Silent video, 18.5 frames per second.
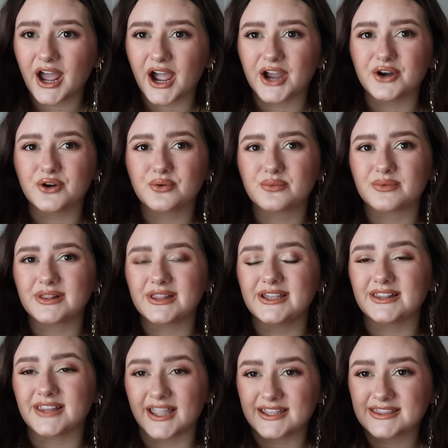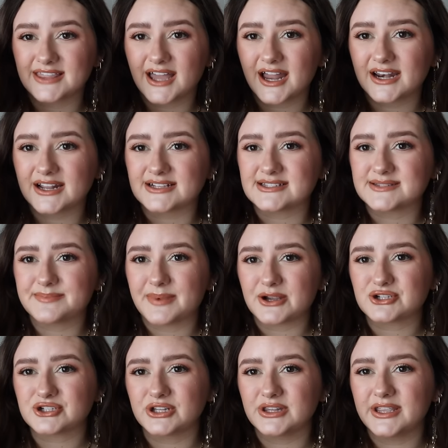I don't really like that,
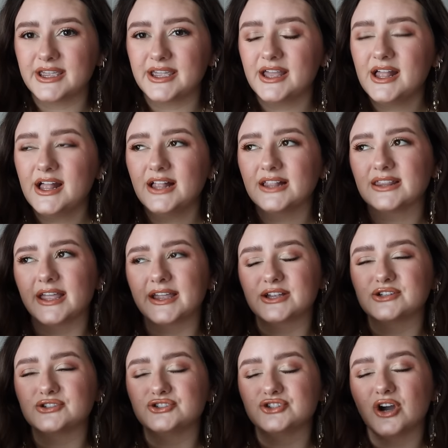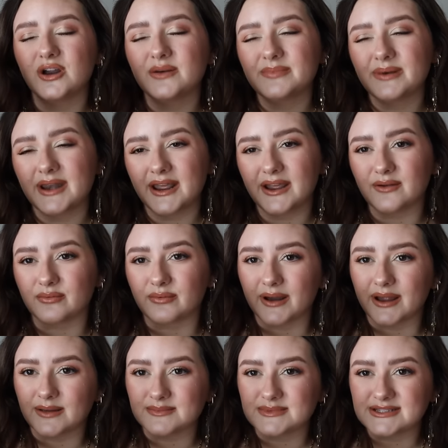especially like JonBenet
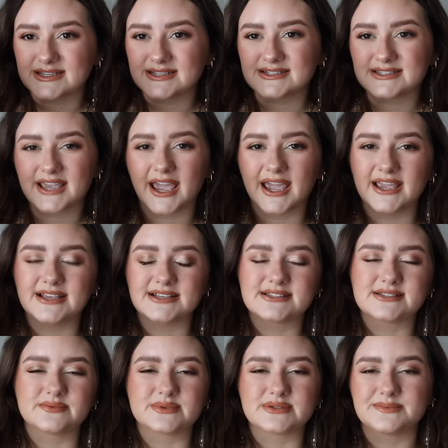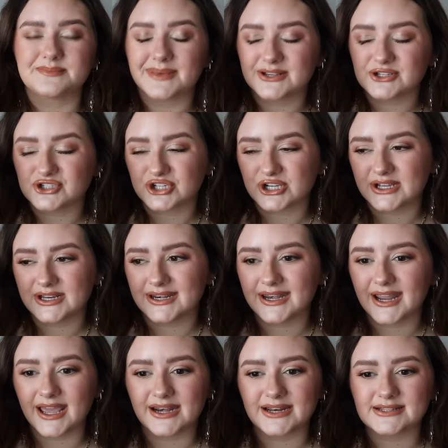Ramsey's case was
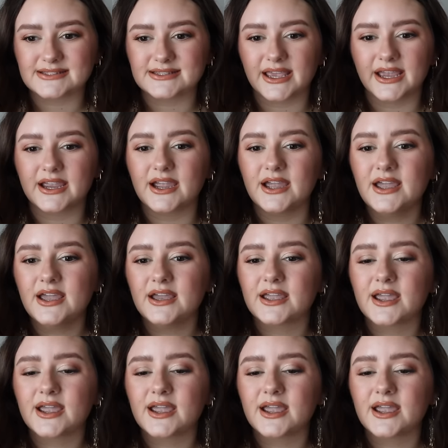mentioned, and it's like,